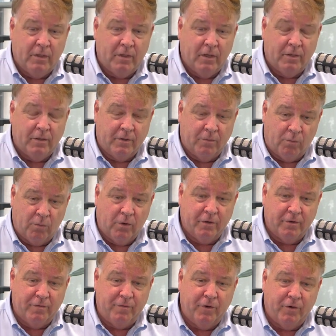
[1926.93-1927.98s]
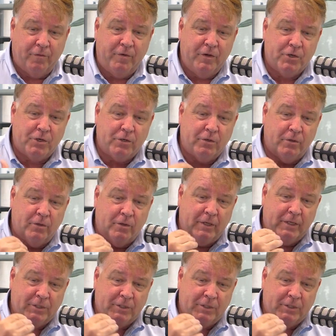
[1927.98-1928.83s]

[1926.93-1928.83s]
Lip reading: The world of Phil Fisher